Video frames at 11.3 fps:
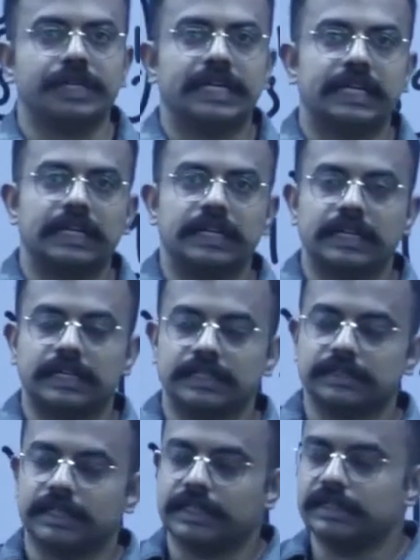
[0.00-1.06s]
union
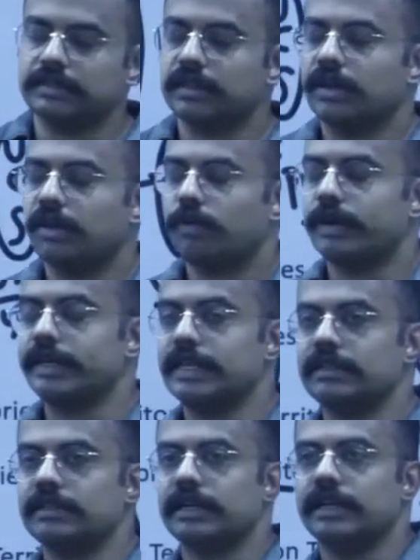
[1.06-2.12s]
territories, that is, one
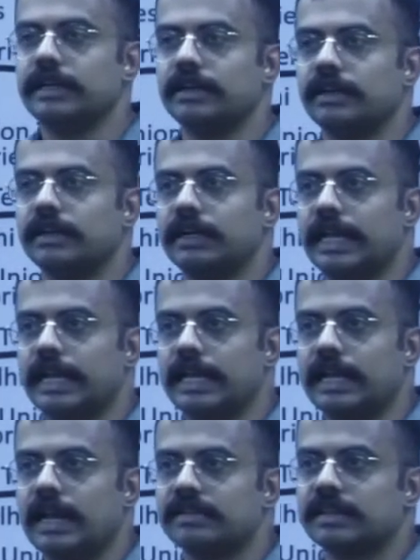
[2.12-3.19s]
is
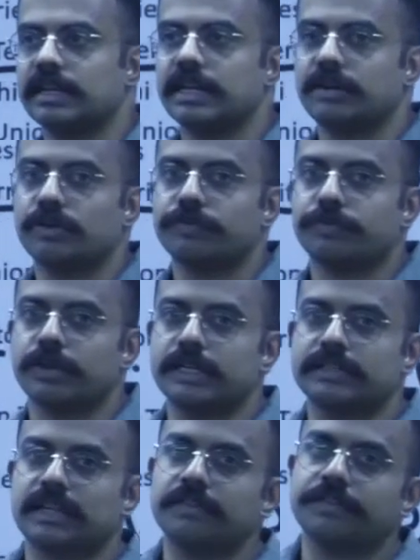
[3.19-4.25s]
Delhi has an high court for
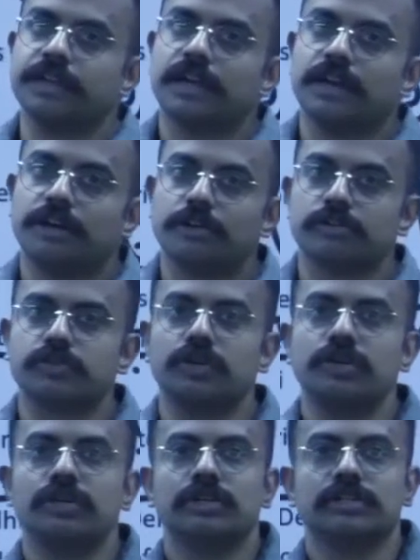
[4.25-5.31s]
itself and
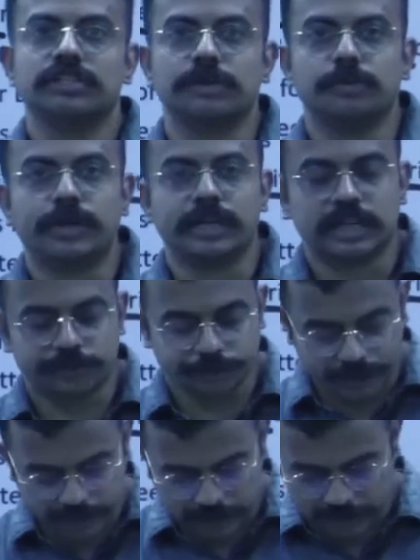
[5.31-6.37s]
also Jammu and
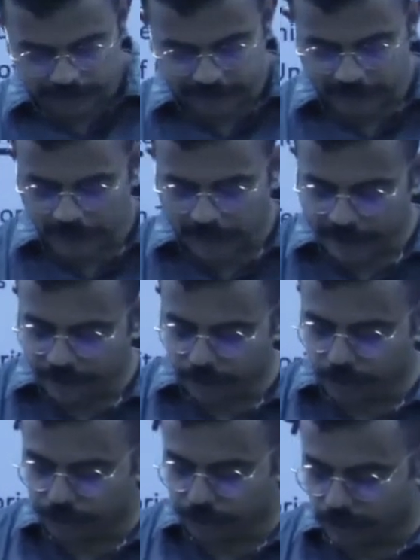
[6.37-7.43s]
Kashmir has a high
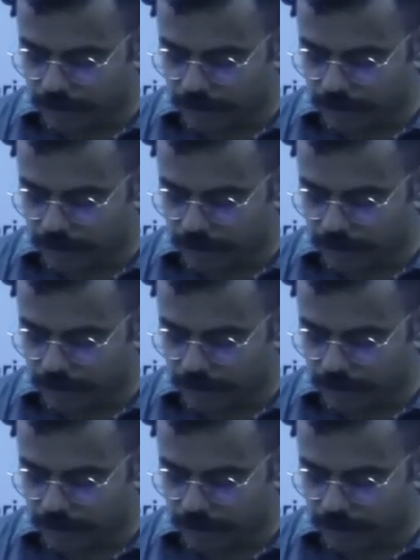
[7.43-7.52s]
court